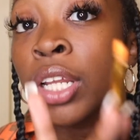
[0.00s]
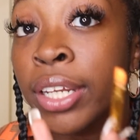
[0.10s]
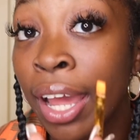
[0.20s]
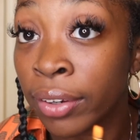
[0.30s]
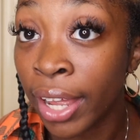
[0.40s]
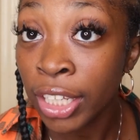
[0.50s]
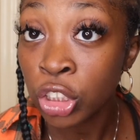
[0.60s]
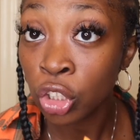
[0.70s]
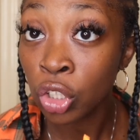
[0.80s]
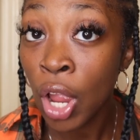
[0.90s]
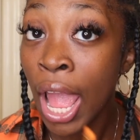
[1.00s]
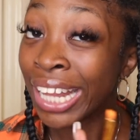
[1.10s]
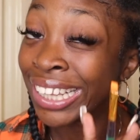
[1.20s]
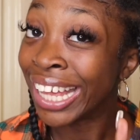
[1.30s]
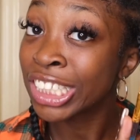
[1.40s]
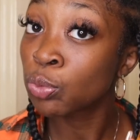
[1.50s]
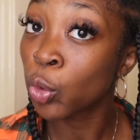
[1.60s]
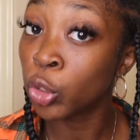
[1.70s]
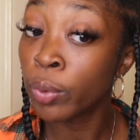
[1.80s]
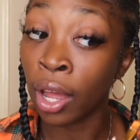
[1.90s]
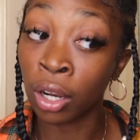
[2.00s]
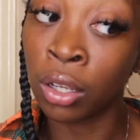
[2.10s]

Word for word: now Dexter, that's one you gotta